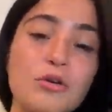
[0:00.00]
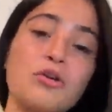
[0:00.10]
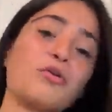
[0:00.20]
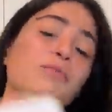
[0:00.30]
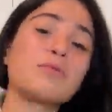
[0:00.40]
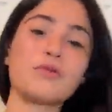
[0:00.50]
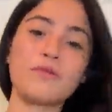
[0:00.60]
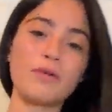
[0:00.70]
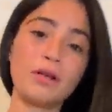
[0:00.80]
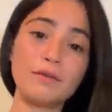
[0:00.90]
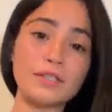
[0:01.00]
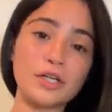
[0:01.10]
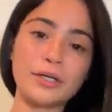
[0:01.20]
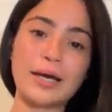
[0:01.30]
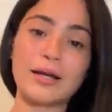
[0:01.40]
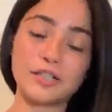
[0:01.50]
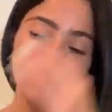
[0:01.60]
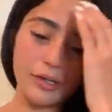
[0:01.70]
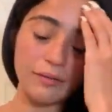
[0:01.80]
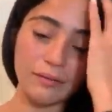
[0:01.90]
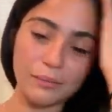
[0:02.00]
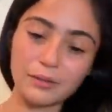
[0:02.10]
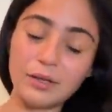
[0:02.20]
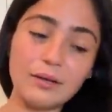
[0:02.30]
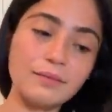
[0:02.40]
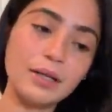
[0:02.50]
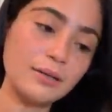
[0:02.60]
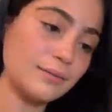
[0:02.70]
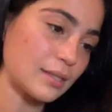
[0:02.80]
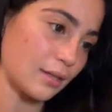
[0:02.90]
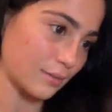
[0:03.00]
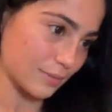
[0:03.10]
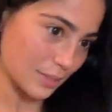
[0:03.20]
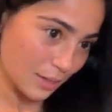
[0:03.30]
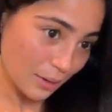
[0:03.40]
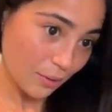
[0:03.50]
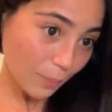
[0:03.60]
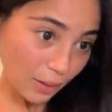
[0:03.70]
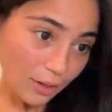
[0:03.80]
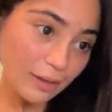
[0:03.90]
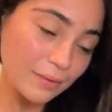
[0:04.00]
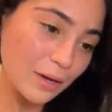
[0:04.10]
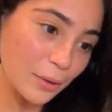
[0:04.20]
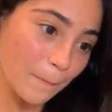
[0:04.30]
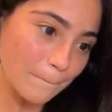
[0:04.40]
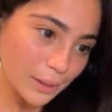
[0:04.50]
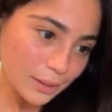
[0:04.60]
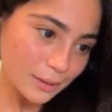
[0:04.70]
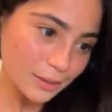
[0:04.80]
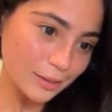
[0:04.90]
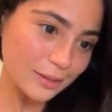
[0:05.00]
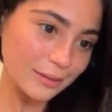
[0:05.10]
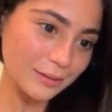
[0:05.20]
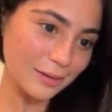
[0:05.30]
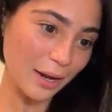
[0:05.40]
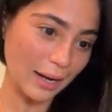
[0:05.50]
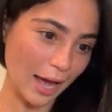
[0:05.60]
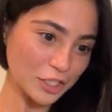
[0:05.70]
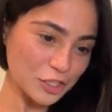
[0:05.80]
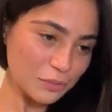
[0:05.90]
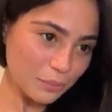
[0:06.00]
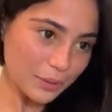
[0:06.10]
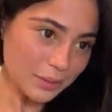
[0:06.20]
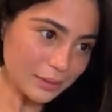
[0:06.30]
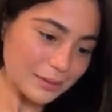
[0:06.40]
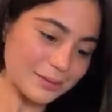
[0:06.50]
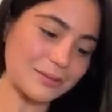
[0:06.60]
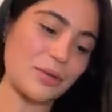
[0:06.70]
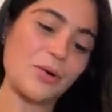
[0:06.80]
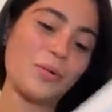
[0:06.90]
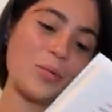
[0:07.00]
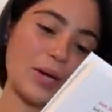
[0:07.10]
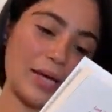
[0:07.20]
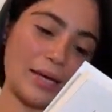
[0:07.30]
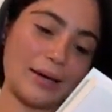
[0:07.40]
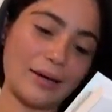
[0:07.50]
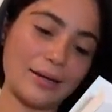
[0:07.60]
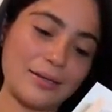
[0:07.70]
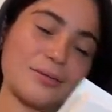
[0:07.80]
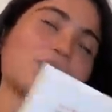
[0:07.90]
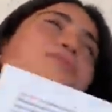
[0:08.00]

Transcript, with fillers: You're beautiful. Loved learning how to train from you. Love, love, love. Oh my God, I even got a book. A lashing book? No way, guys.